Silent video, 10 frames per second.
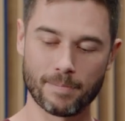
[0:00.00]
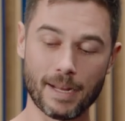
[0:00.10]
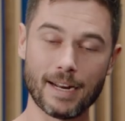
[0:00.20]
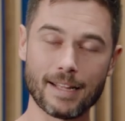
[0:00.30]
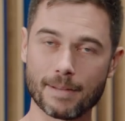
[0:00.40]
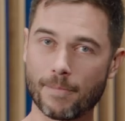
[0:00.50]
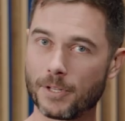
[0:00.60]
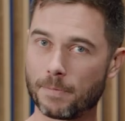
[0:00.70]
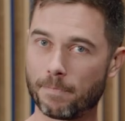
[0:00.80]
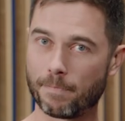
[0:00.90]
But at the
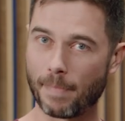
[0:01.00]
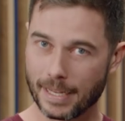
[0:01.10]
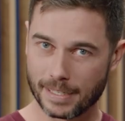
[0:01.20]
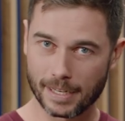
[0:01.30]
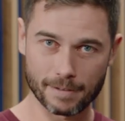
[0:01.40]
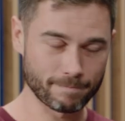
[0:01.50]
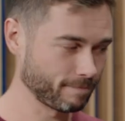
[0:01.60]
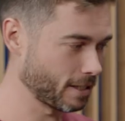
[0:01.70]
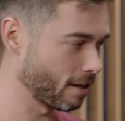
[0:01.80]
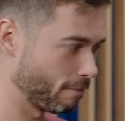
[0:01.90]
most basic
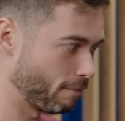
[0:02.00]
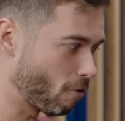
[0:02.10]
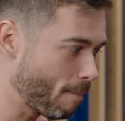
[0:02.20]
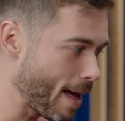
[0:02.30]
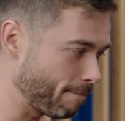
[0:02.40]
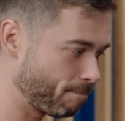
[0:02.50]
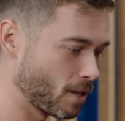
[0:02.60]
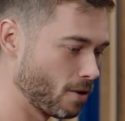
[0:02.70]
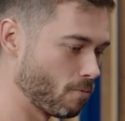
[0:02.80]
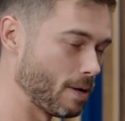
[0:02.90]
format,
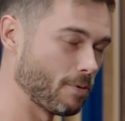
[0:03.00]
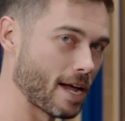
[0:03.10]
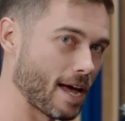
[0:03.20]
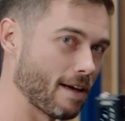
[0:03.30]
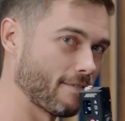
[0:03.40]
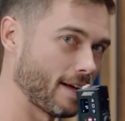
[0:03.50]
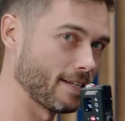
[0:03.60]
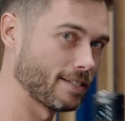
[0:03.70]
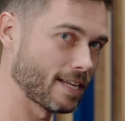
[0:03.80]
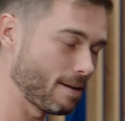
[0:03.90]
we would have a
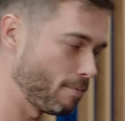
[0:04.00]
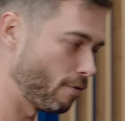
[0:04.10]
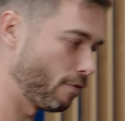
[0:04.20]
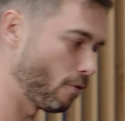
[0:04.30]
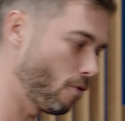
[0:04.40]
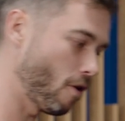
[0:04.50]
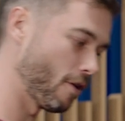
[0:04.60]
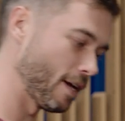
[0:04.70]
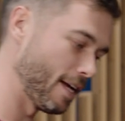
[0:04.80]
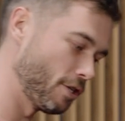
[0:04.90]
ZMU-4
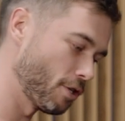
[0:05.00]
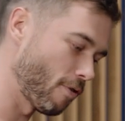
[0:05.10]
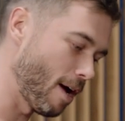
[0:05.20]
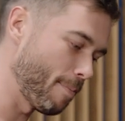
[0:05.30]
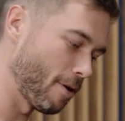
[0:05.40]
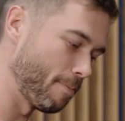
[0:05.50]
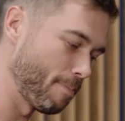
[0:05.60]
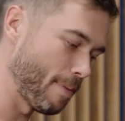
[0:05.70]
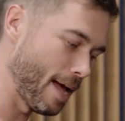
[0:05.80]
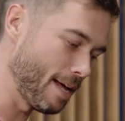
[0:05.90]
on a tripod
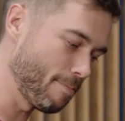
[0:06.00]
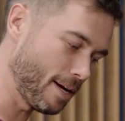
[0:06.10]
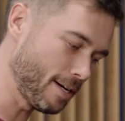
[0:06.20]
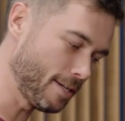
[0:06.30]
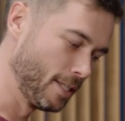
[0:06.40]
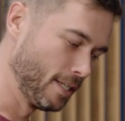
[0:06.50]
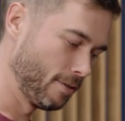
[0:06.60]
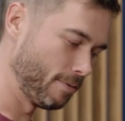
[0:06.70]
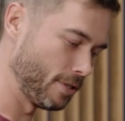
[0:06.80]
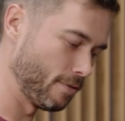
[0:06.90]
pan bar,
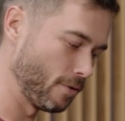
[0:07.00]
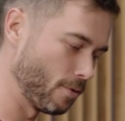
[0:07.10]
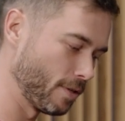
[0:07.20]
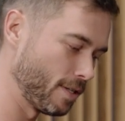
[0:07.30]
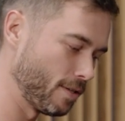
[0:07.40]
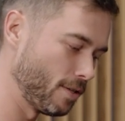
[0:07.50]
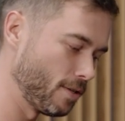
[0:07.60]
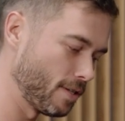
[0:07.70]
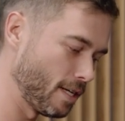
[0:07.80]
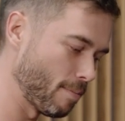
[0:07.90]
which of course is
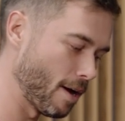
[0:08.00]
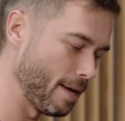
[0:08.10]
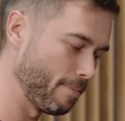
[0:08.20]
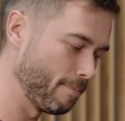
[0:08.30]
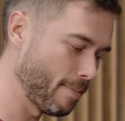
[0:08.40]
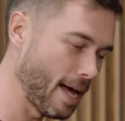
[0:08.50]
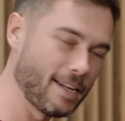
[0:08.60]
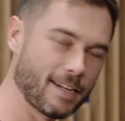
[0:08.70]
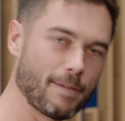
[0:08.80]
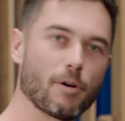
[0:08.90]
using my
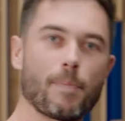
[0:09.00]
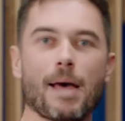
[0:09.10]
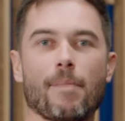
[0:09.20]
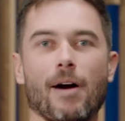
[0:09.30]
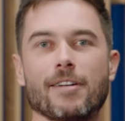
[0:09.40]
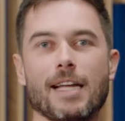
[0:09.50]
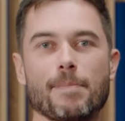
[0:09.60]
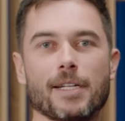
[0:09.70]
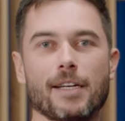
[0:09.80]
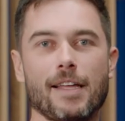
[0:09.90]
18mm pan bar
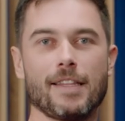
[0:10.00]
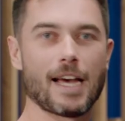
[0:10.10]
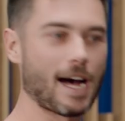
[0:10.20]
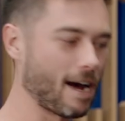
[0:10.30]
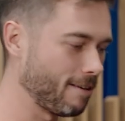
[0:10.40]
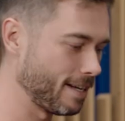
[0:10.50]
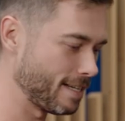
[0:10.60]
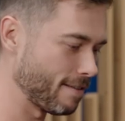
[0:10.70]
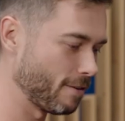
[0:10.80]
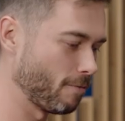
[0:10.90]
adapter and the
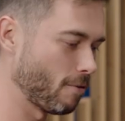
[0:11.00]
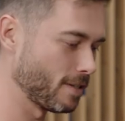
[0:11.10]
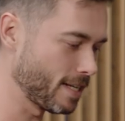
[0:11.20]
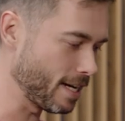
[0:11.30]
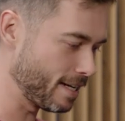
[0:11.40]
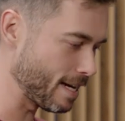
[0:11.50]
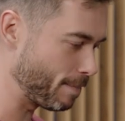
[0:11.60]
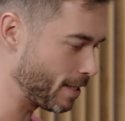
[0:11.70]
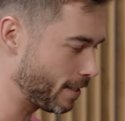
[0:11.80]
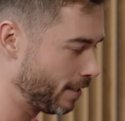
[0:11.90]
RA7 Rosette
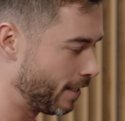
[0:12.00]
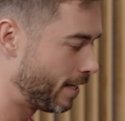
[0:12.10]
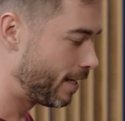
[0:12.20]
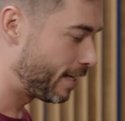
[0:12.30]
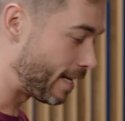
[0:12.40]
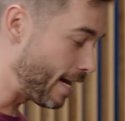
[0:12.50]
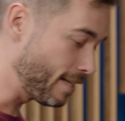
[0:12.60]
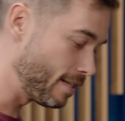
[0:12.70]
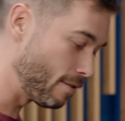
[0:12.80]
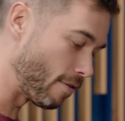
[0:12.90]
adapter,
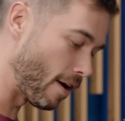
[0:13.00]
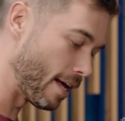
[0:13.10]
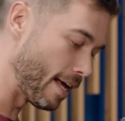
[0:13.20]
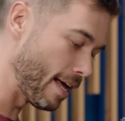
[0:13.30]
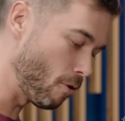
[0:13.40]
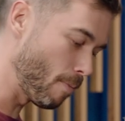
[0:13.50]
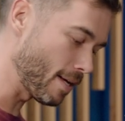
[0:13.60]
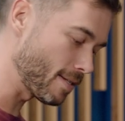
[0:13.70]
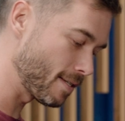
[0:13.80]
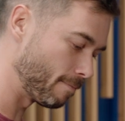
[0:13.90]
connected via
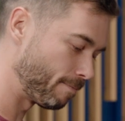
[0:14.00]
LBUS